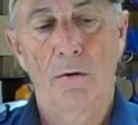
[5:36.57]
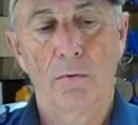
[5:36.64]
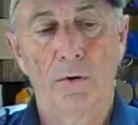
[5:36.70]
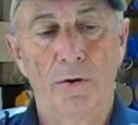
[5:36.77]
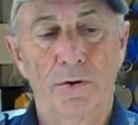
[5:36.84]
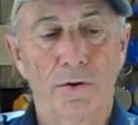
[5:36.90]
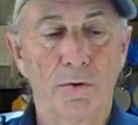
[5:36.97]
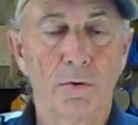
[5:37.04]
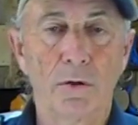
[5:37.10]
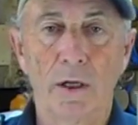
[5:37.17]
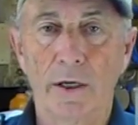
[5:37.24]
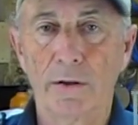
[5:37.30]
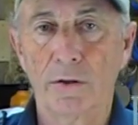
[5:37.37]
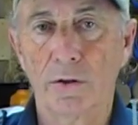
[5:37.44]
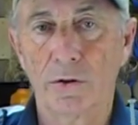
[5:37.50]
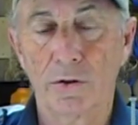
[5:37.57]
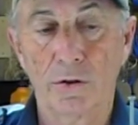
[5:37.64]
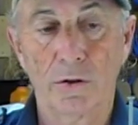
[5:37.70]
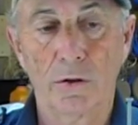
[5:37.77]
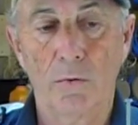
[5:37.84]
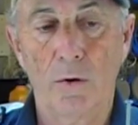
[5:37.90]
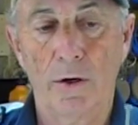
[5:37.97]
with a screw like this, you're
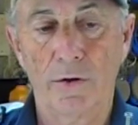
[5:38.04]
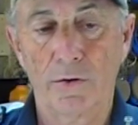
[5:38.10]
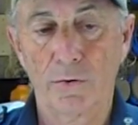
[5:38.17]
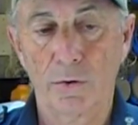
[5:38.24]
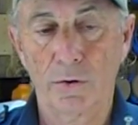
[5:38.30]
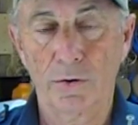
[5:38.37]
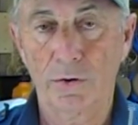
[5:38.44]
going to want to drill